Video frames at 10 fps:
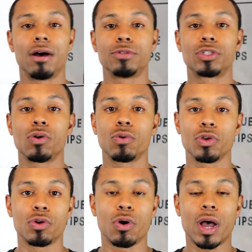So,
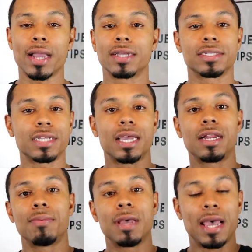I could sign
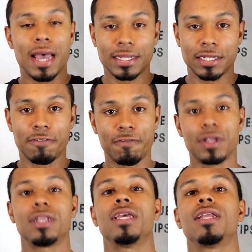up as an
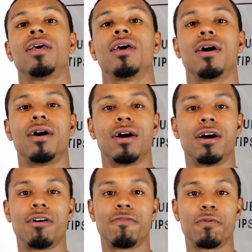affiliate
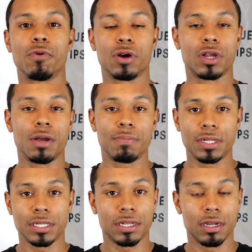for
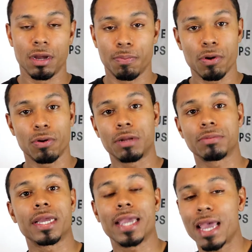companies, programs
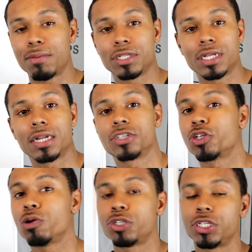like Amazon
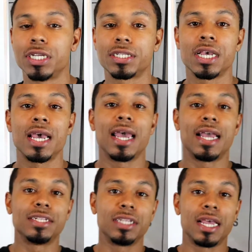Associates
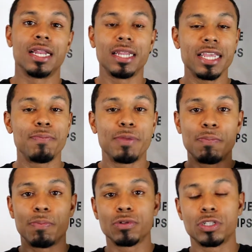and lead
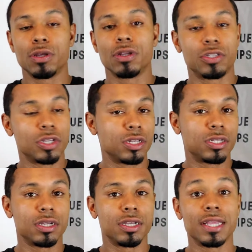people
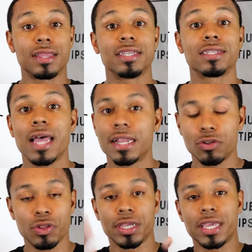to get these lights
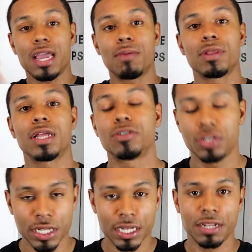or the camera that you're
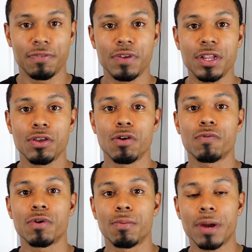seeing this video
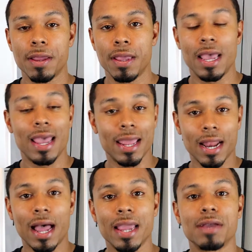from, right? And
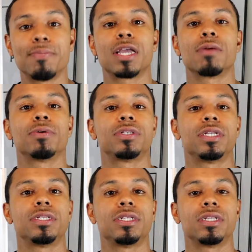I can make a
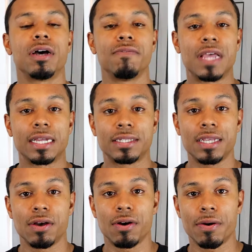percentage of that
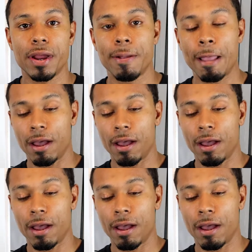sale, all right?